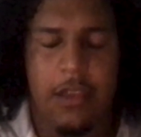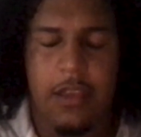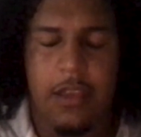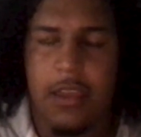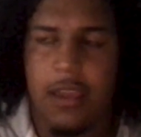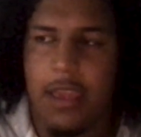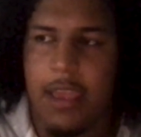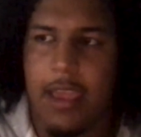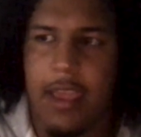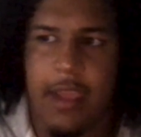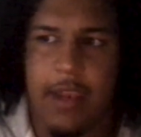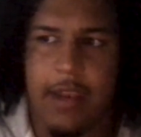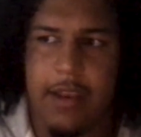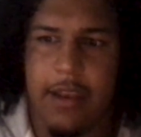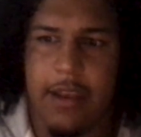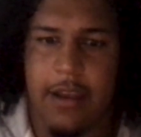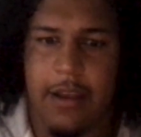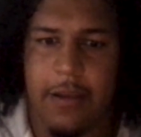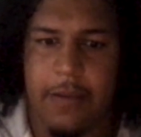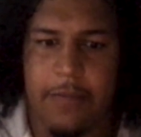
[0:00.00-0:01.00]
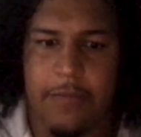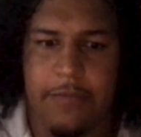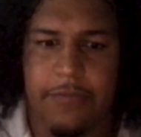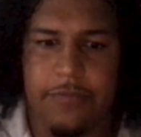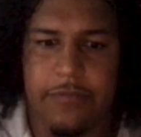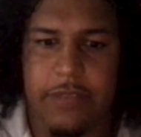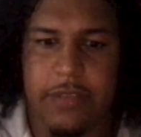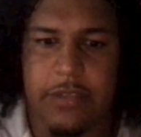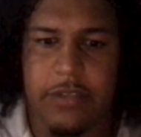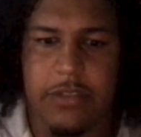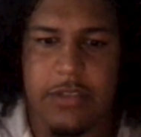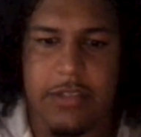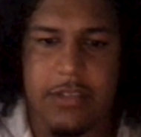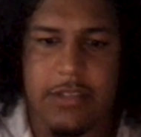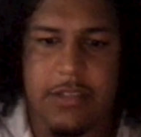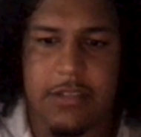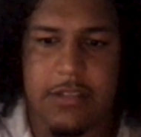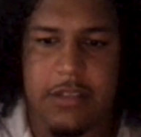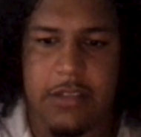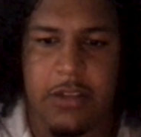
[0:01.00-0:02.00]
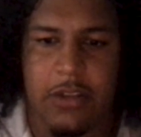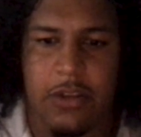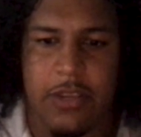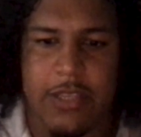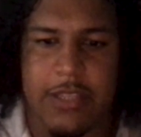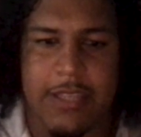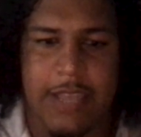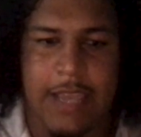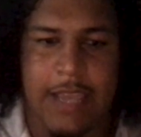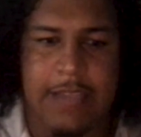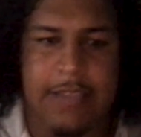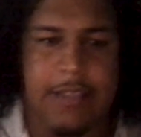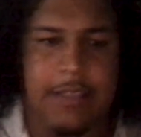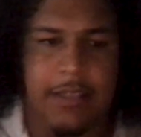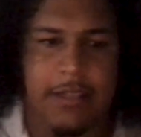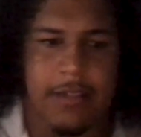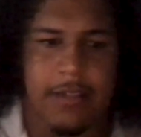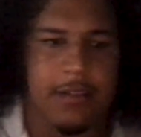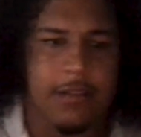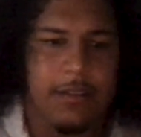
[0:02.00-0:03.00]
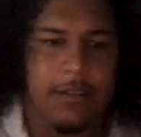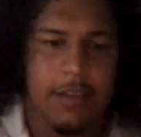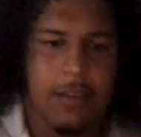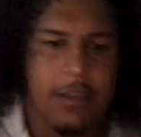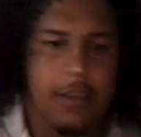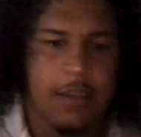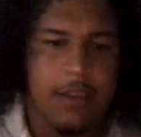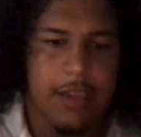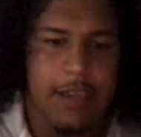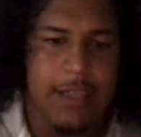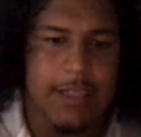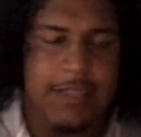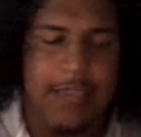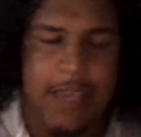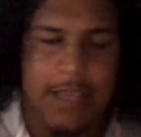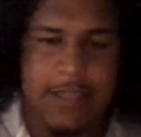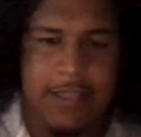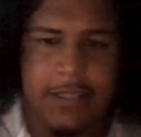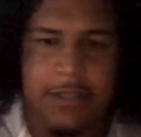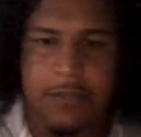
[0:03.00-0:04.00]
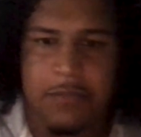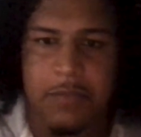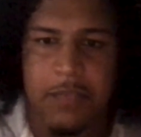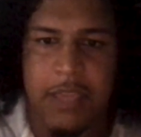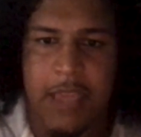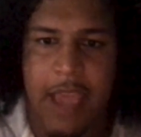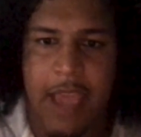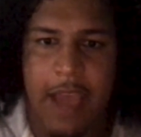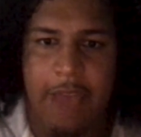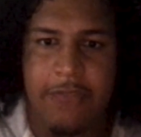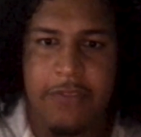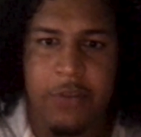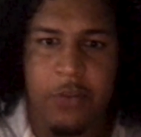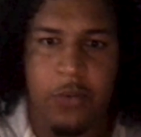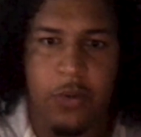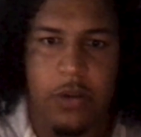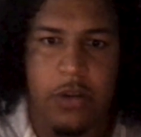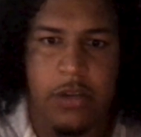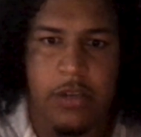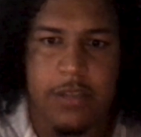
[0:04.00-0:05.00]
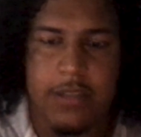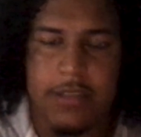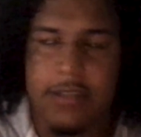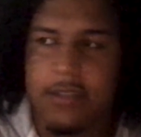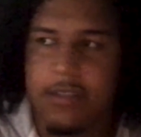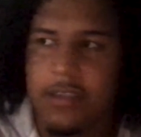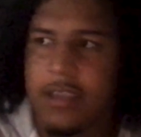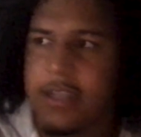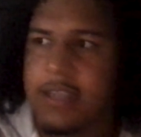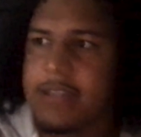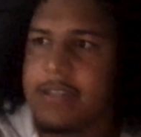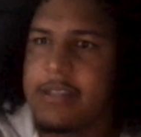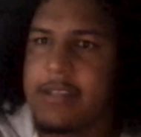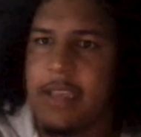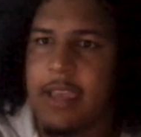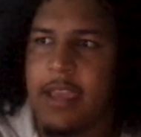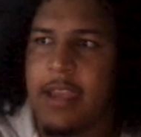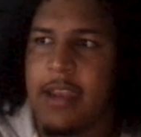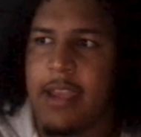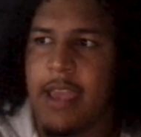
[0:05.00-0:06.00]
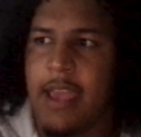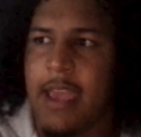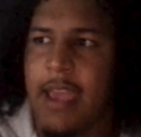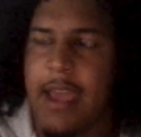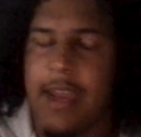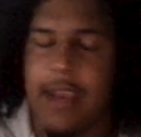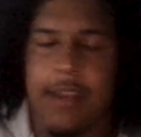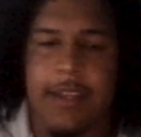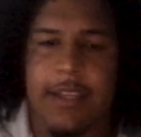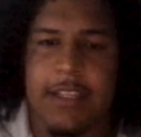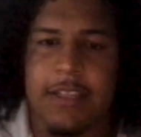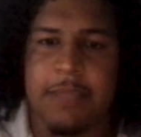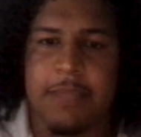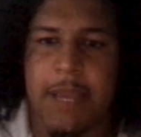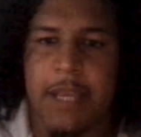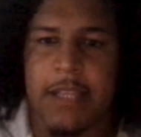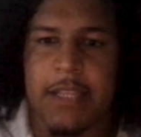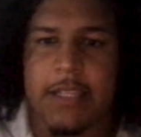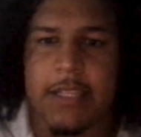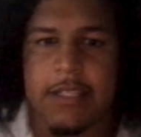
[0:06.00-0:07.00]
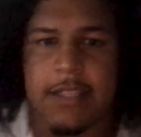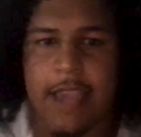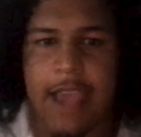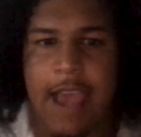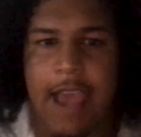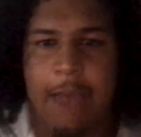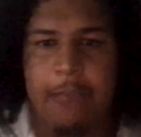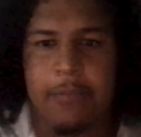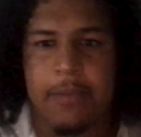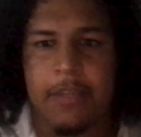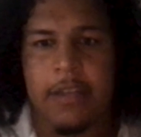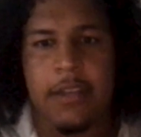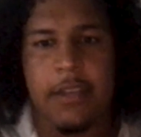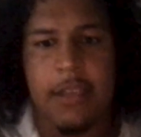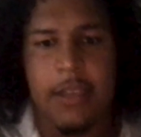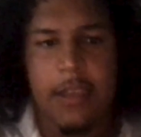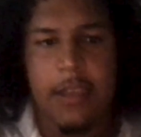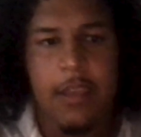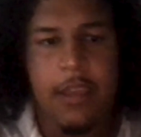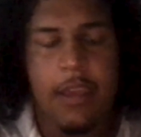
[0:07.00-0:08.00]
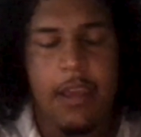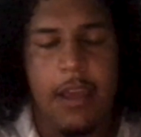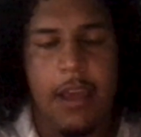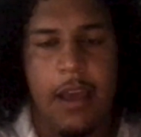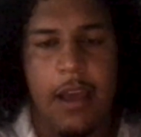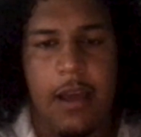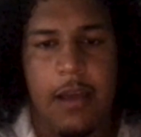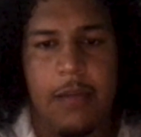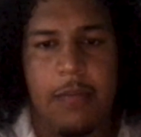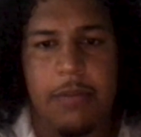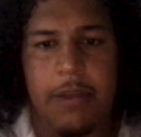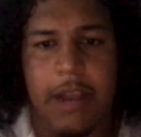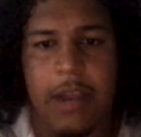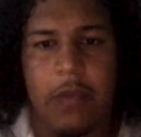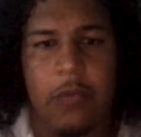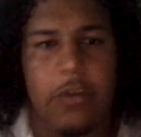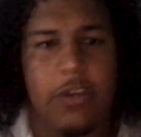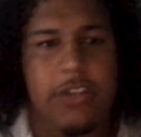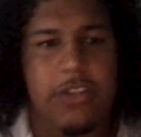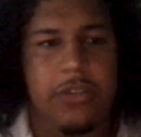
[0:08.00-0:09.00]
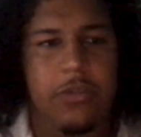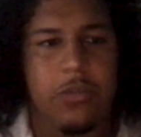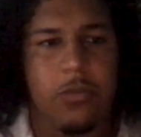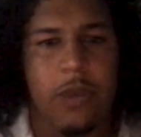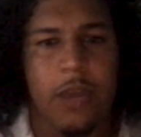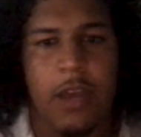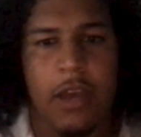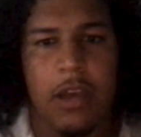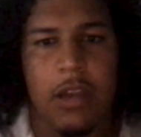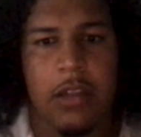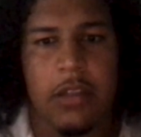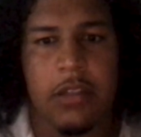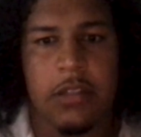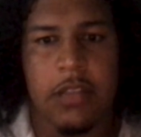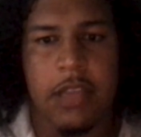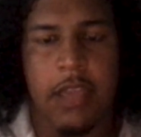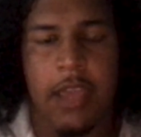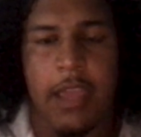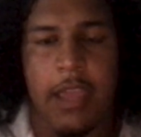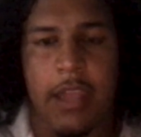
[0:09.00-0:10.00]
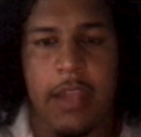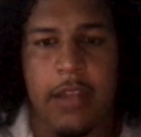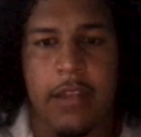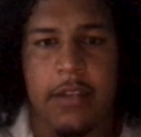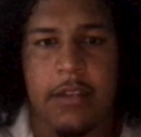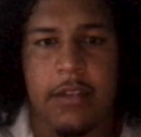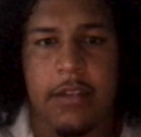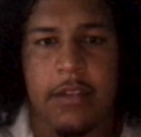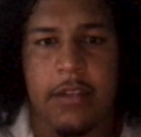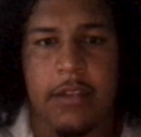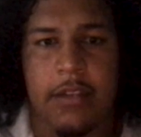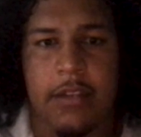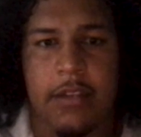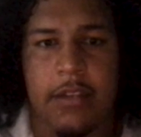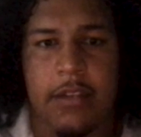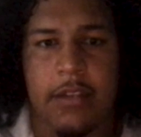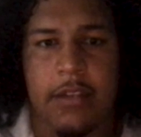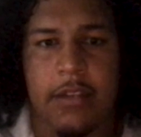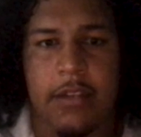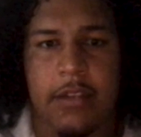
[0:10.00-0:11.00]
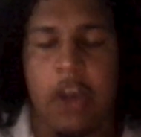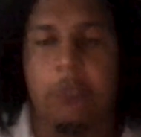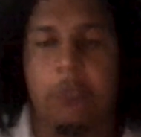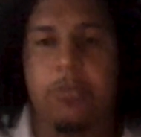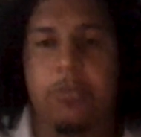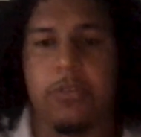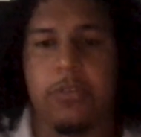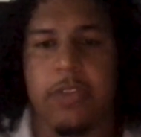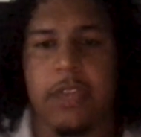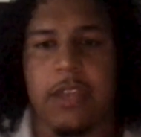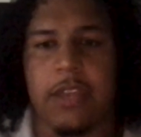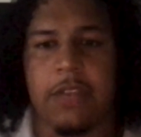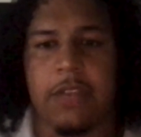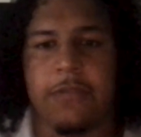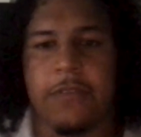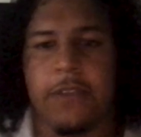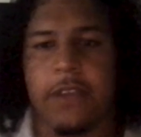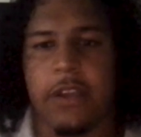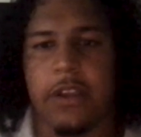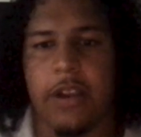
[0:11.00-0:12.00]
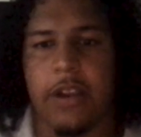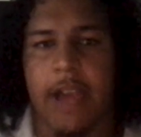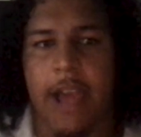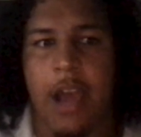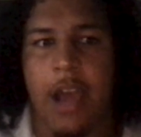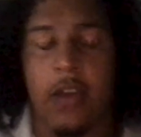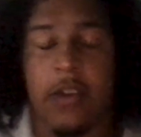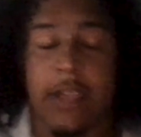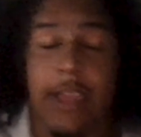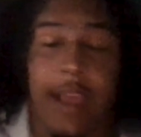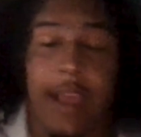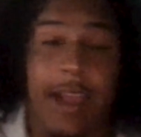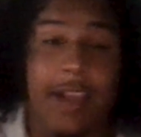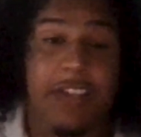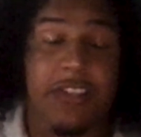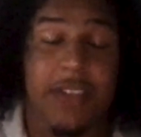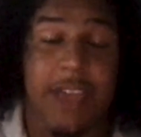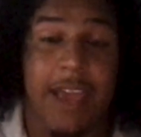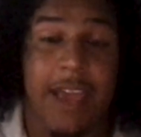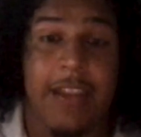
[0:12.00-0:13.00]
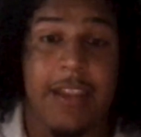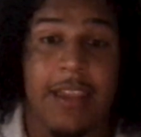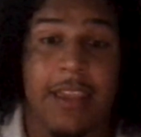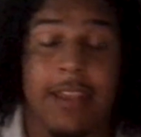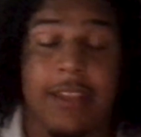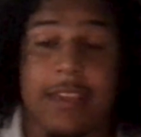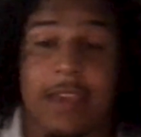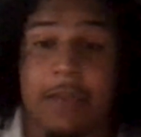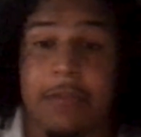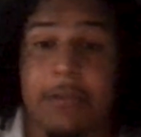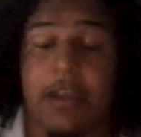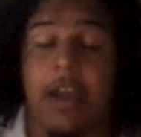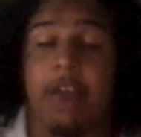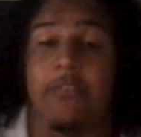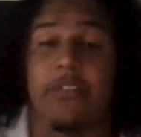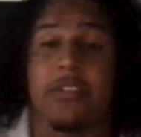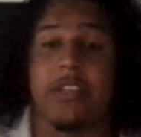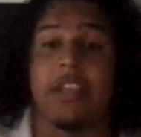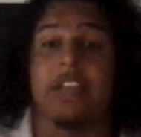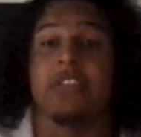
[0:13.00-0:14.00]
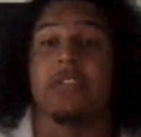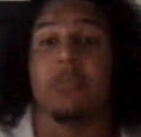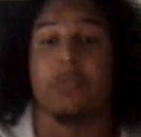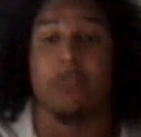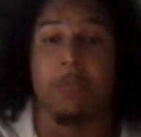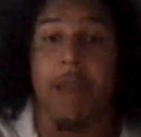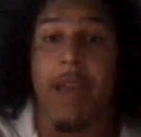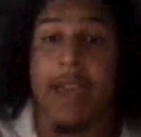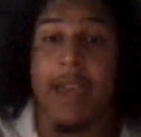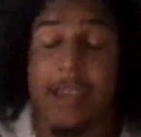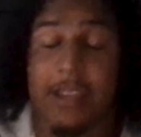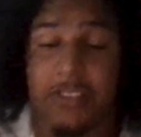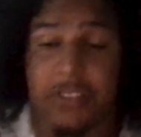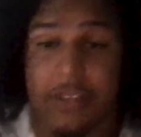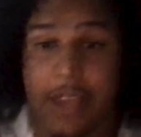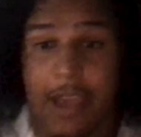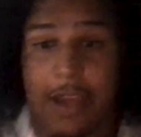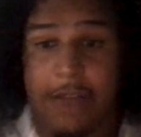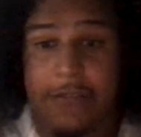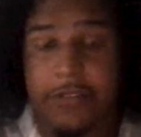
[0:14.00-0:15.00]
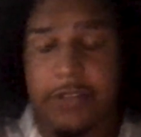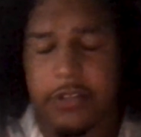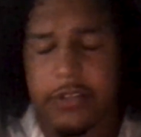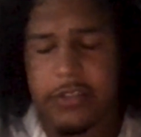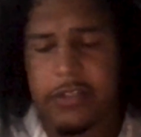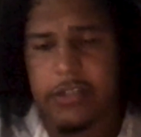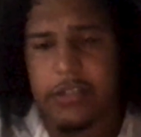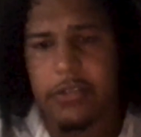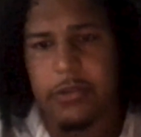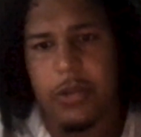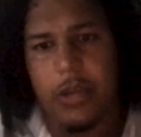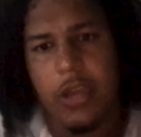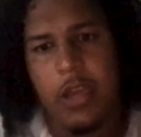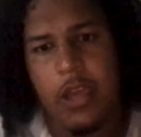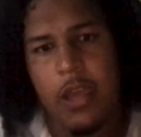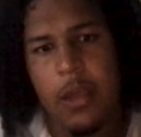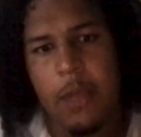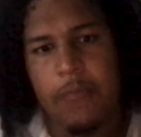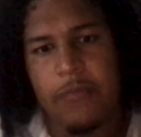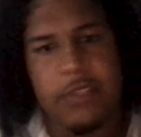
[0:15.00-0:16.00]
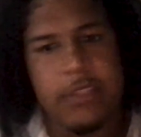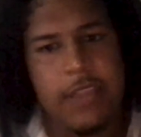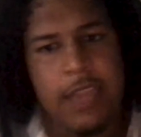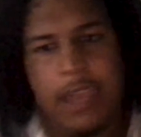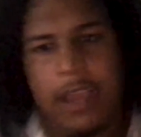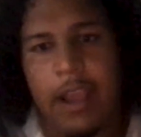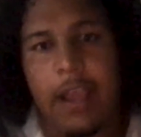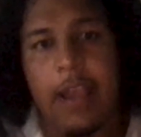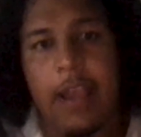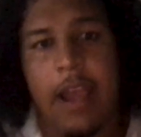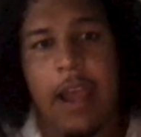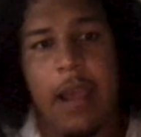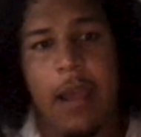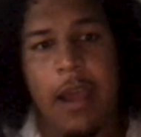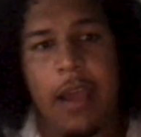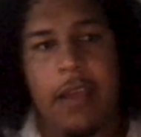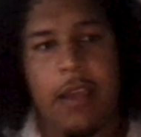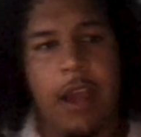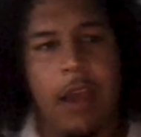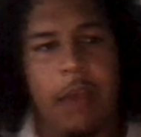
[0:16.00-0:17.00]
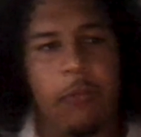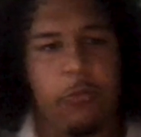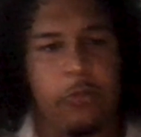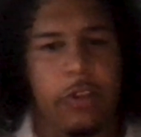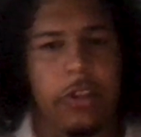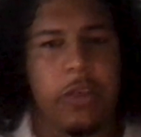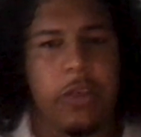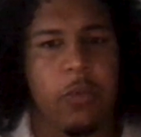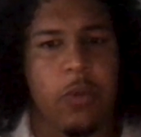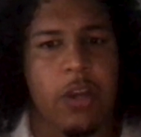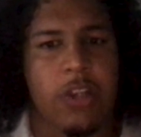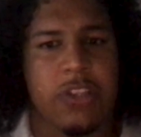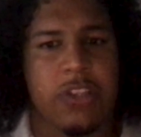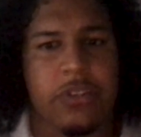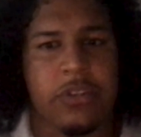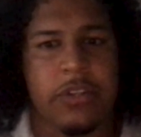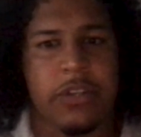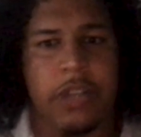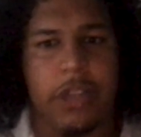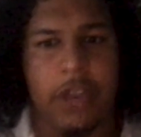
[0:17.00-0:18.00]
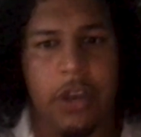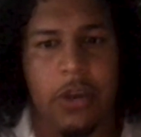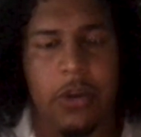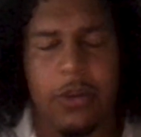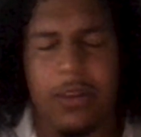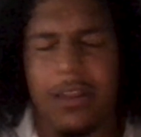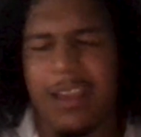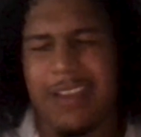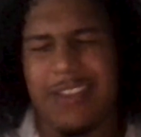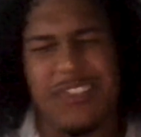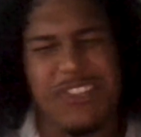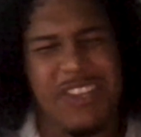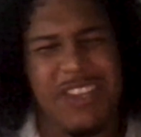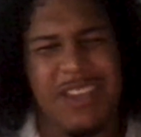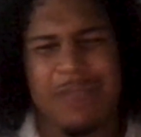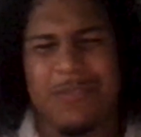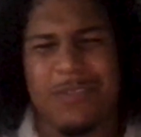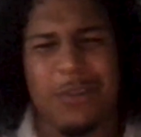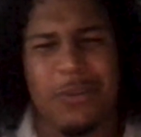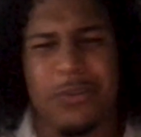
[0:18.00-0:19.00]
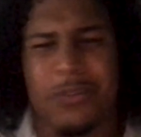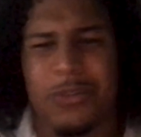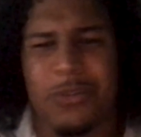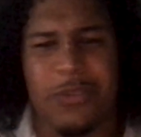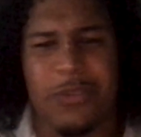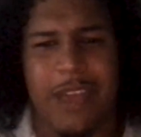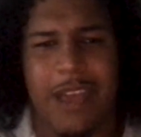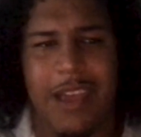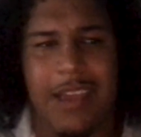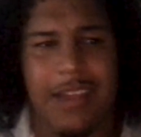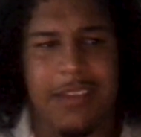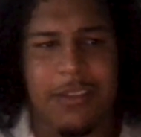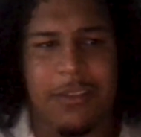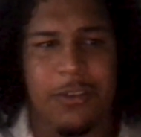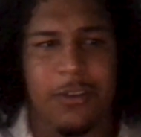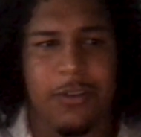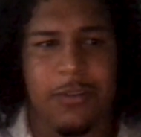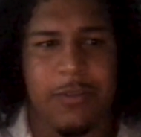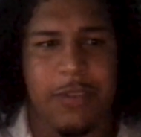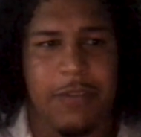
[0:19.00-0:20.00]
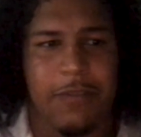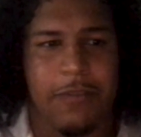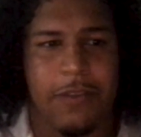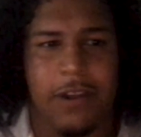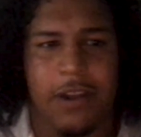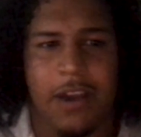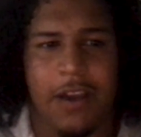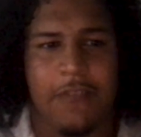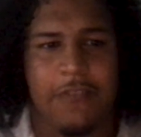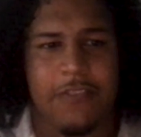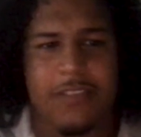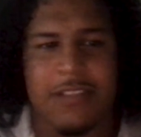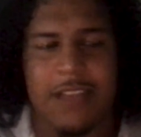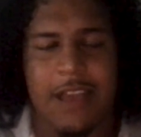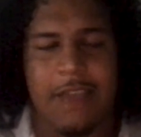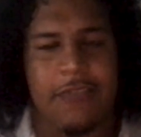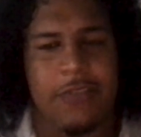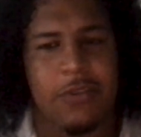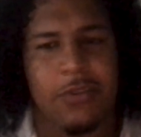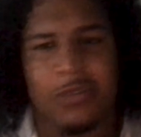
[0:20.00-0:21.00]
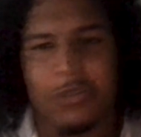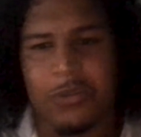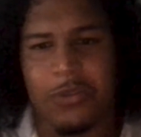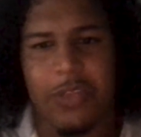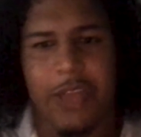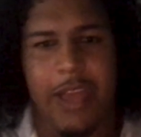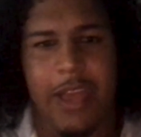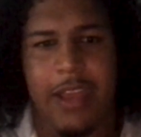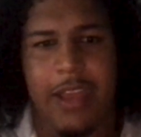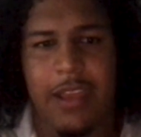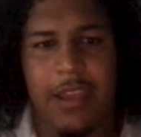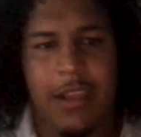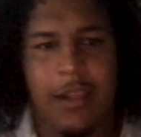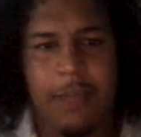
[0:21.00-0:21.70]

and um, you just, you know, he texted he texted me afterwards and he said, "Hey, I didn't expect this to happen, um, but I wish you well, and um, I hope you get it figured out." And he actually had an in-depth conversation with my agent after too, and saying, I, "I, I really want you to know." And GMs don't do that. You know what mm. I mean? Mm. Front office yep. staff don't do mm. that.